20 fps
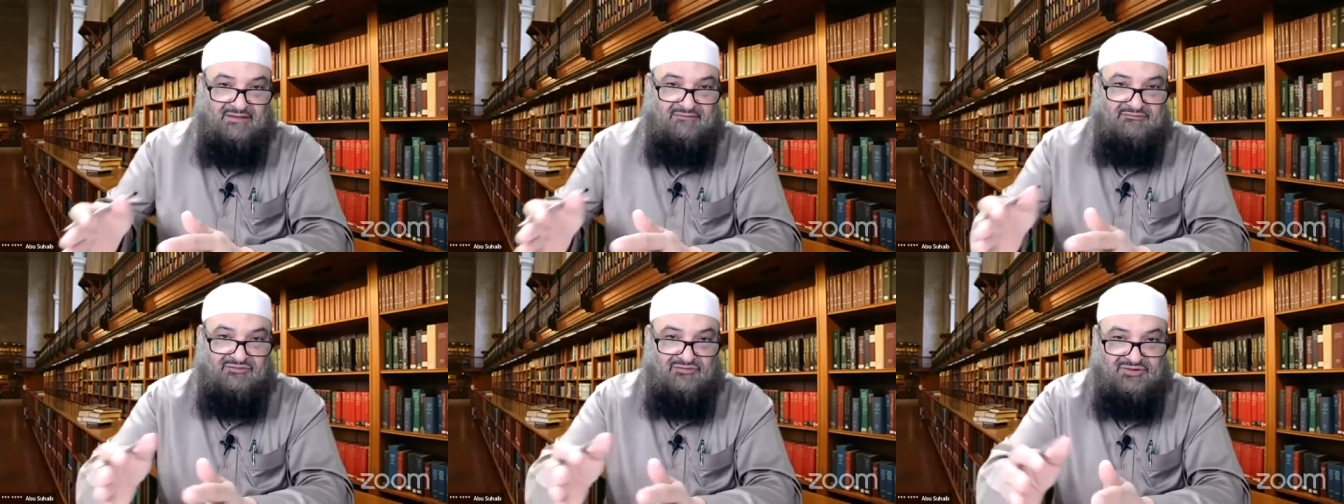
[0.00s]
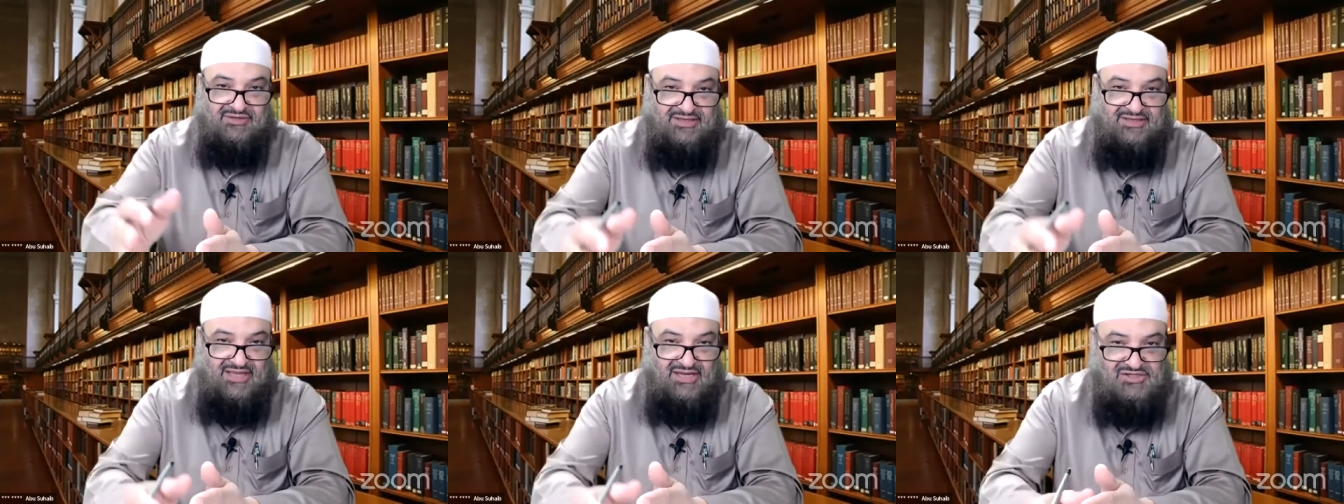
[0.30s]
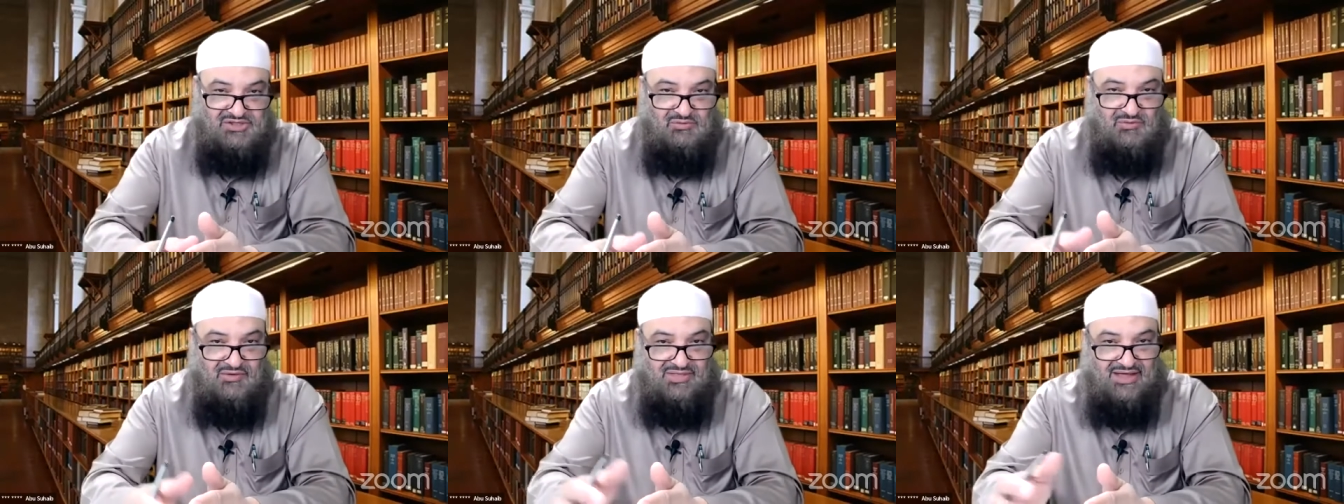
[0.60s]

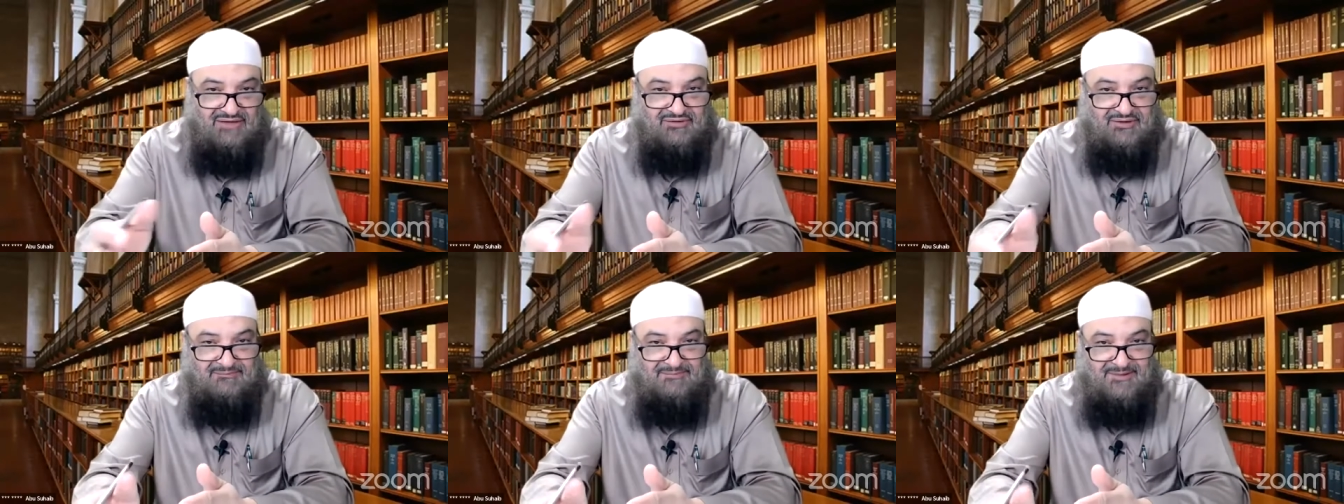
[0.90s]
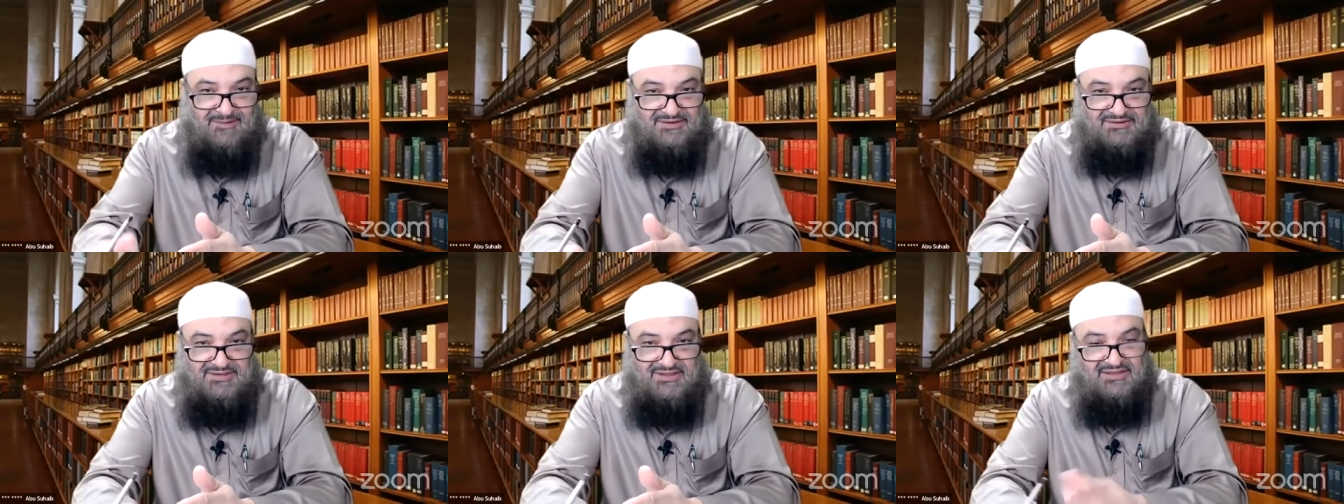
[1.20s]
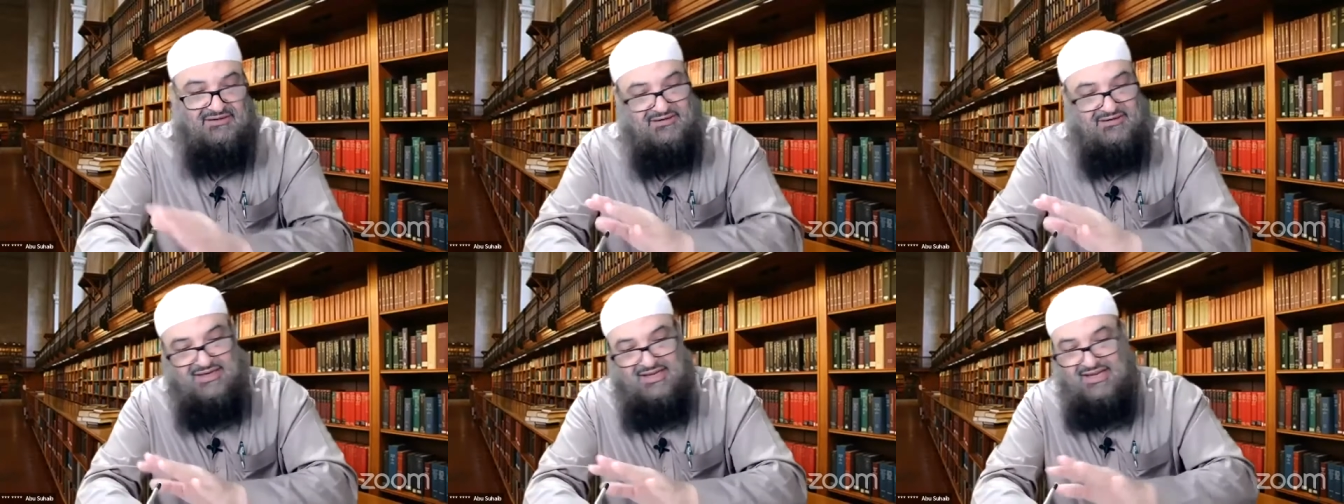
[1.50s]
fornication without
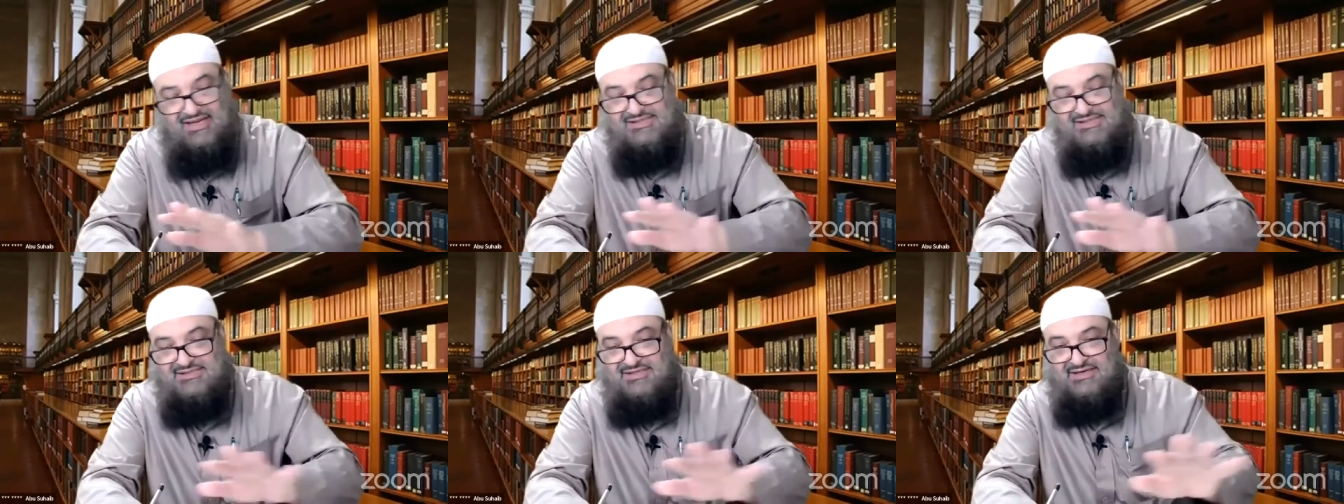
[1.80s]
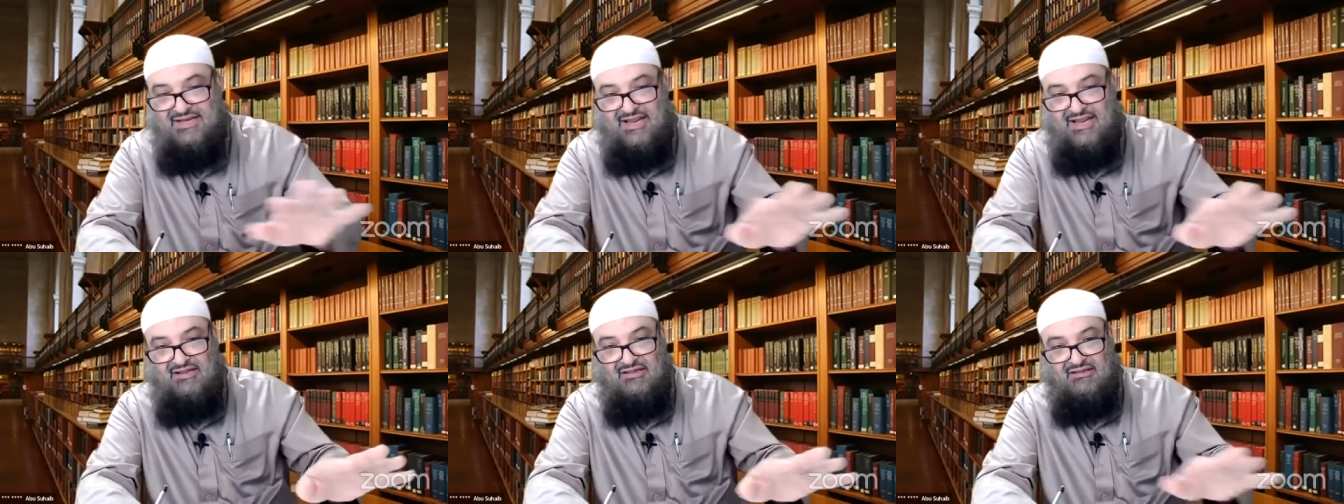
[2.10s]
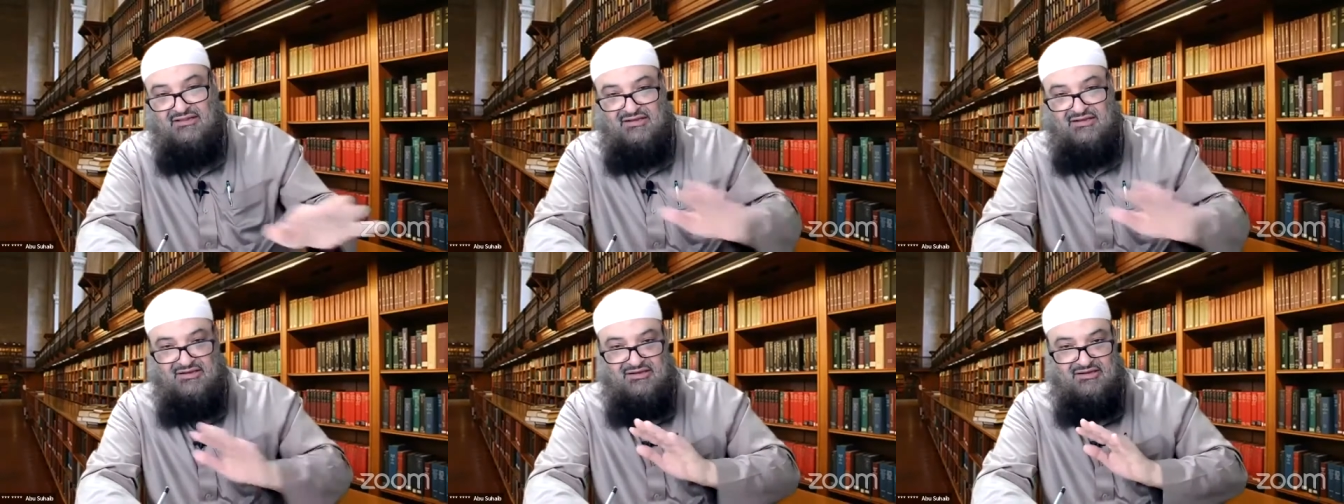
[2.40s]
repenting he is in
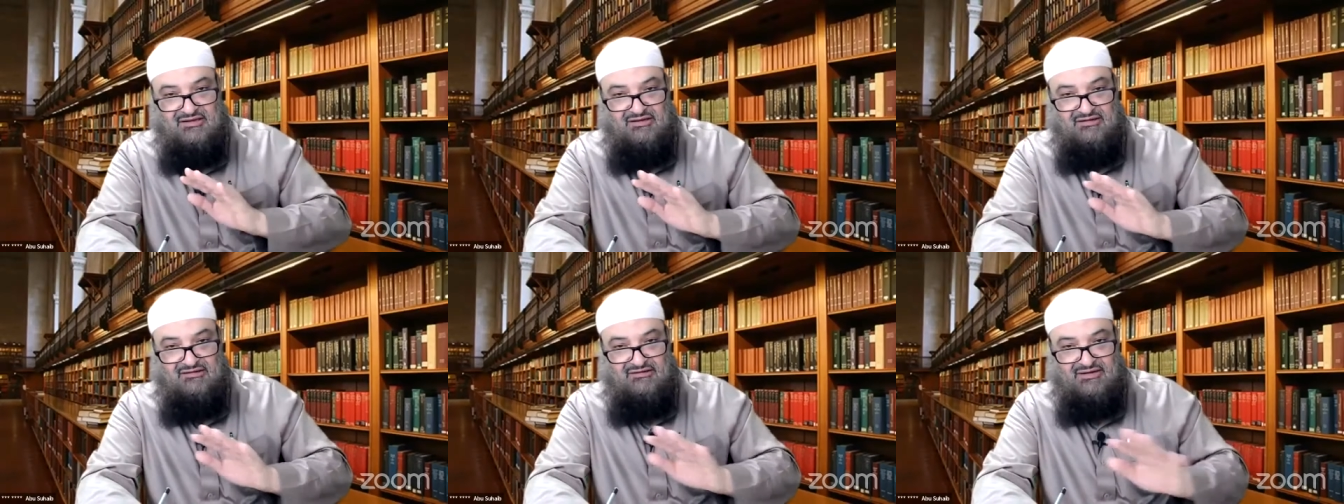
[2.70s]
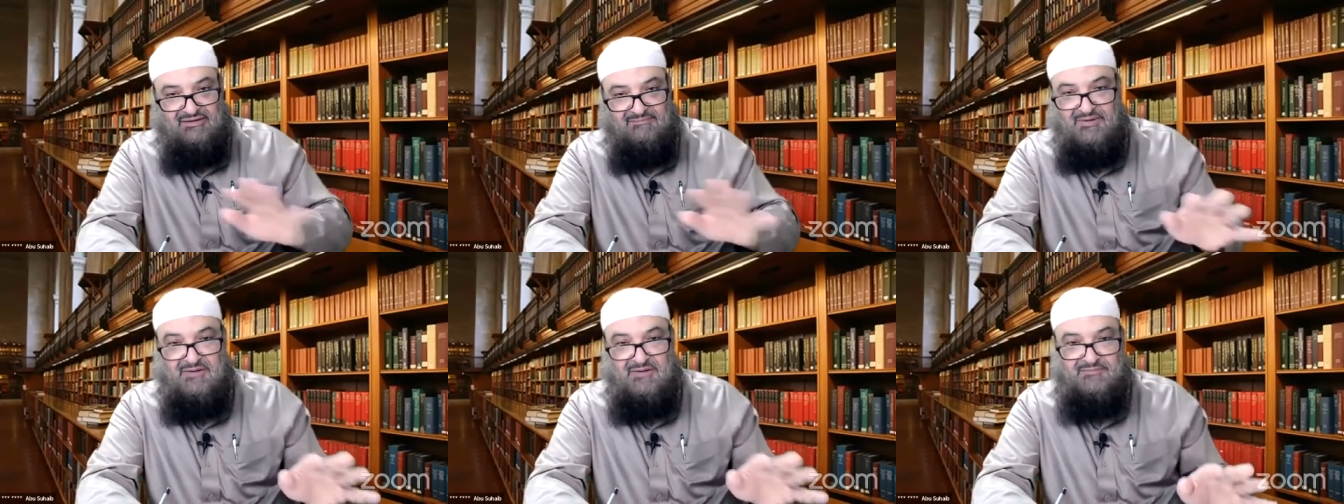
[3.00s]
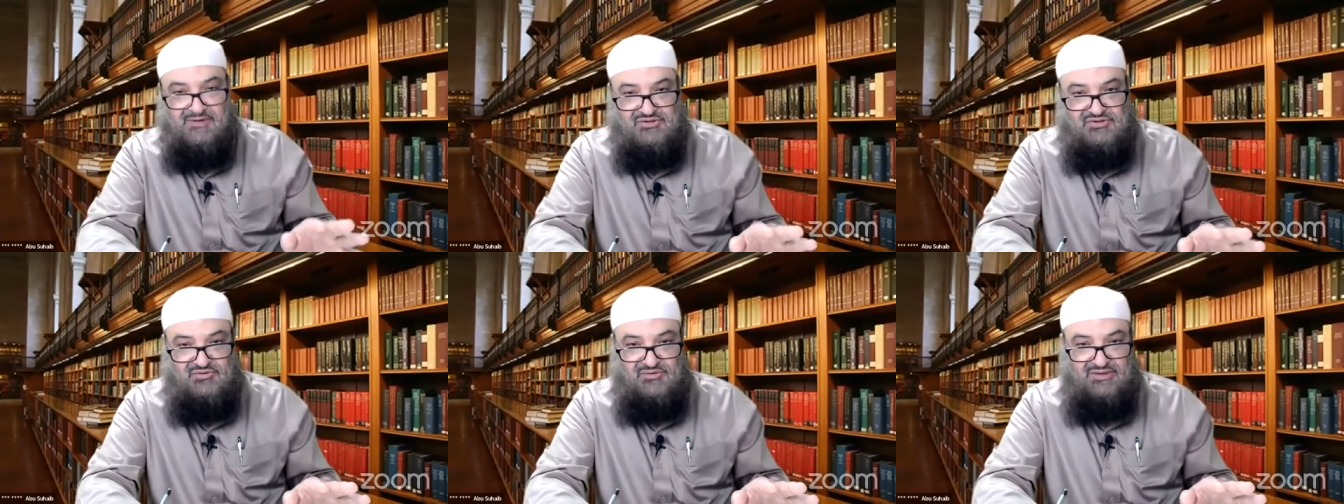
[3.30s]
hell
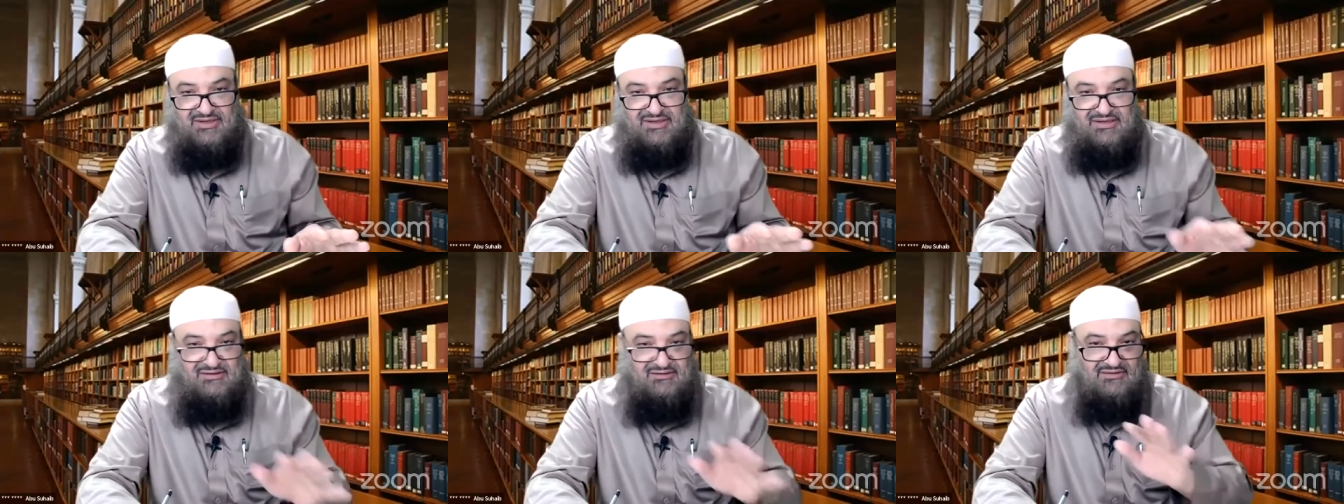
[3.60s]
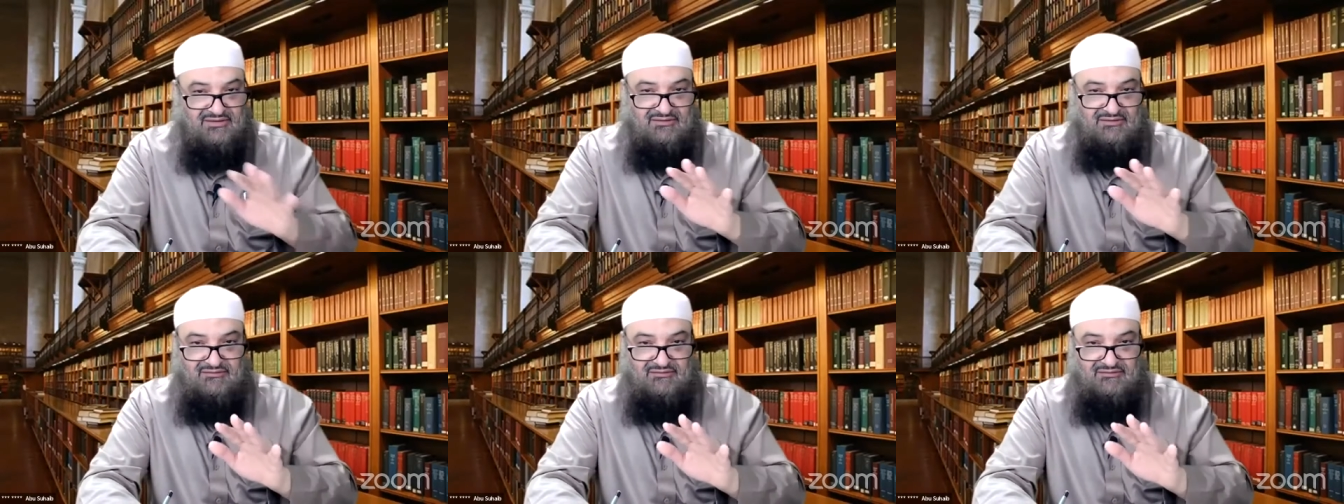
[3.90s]
perpetually